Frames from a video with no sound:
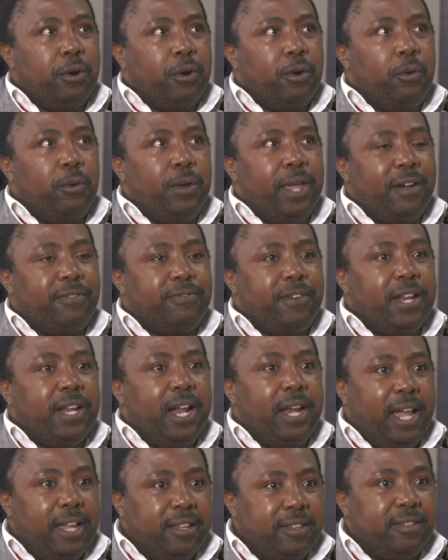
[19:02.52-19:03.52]
we are
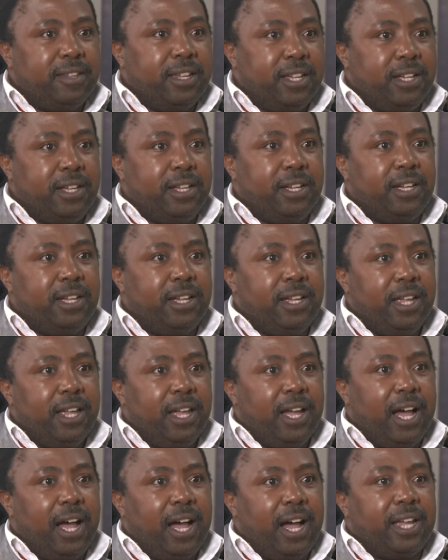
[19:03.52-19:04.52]
finalizing
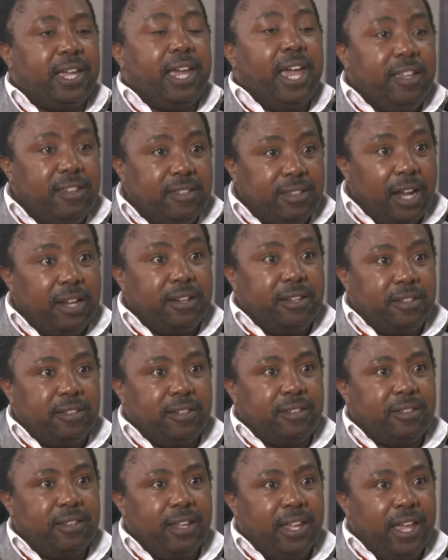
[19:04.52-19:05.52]
case
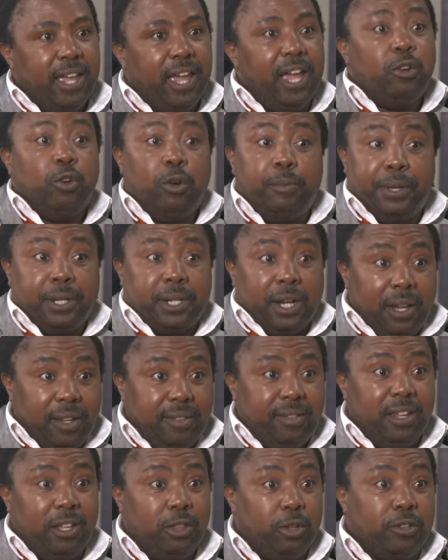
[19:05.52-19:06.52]
studies, and we'll be
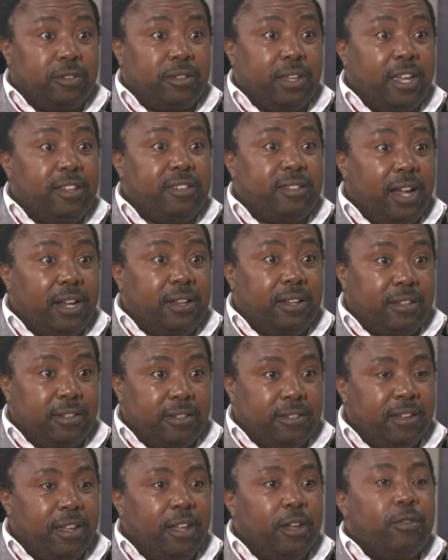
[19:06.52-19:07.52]
releasing those case
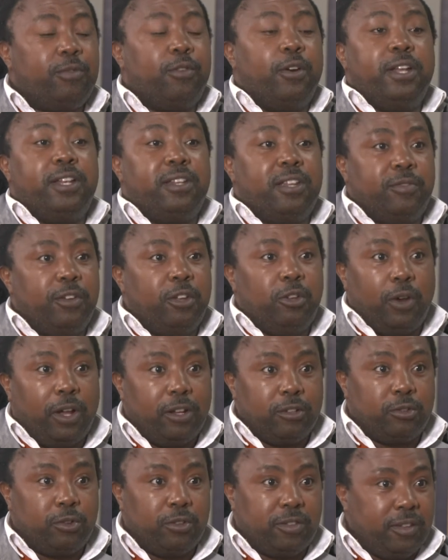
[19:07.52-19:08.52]
studies for
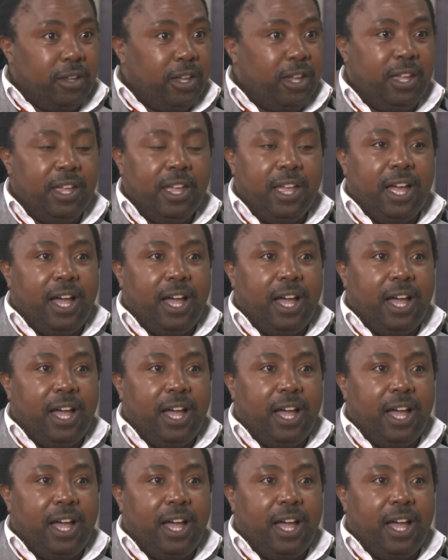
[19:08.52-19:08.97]
individuals to see.